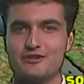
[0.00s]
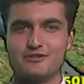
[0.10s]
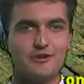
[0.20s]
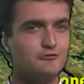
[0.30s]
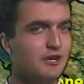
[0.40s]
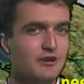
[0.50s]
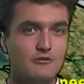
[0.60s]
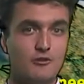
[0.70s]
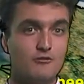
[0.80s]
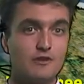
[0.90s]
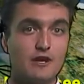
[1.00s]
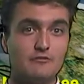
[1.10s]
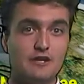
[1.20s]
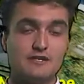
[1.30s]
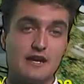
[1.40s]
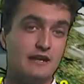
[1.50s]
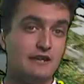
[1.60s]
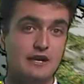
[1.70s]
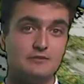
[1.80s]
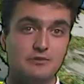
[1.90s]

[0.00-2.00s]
So overnight rain is kind of nice.